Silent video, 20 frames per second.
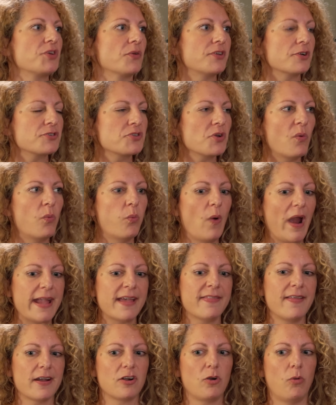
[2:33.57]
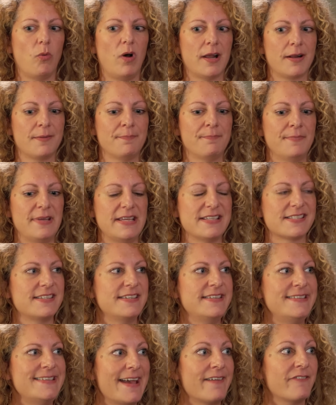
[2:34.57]
so there's a way that quantum is
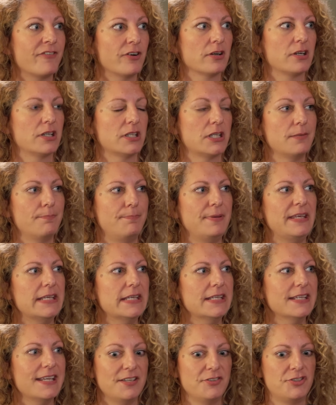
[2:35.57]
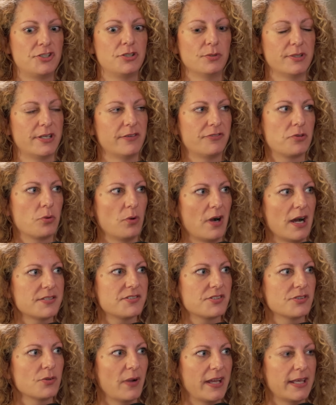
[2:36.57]
never going to be intuitive to
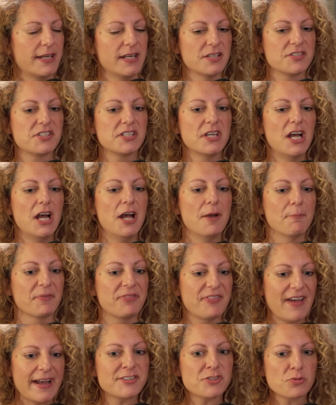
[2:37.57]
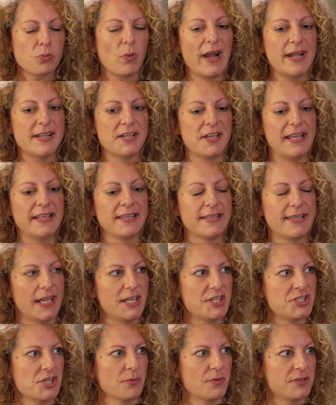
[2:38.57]
us the way it is. But that's why
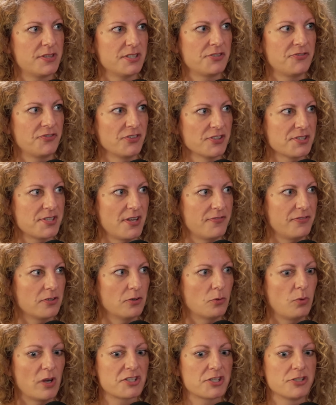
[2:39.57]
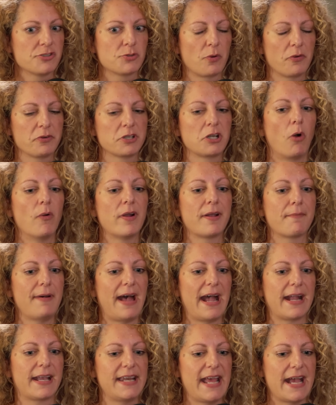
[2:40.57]
engaging with these philosophical questions, we're going
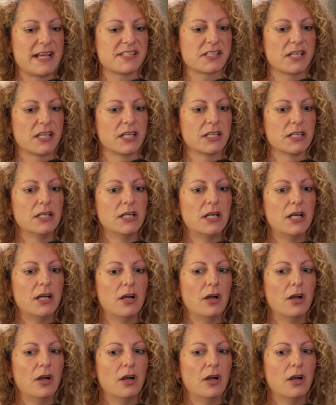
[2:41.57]
back and asking